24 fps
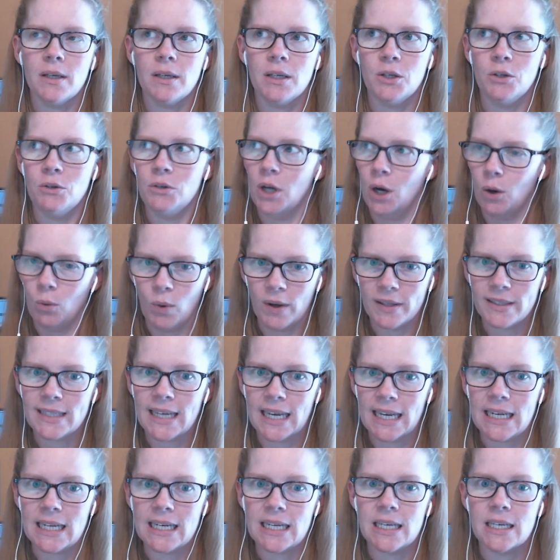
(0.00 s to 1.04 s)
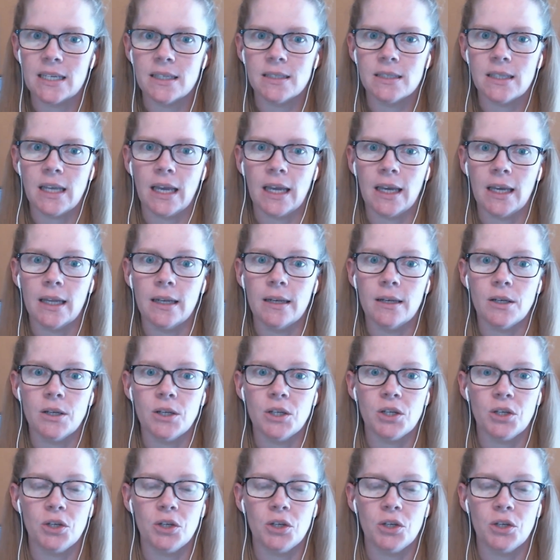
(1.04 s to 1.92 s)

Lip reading: you know what date it is, and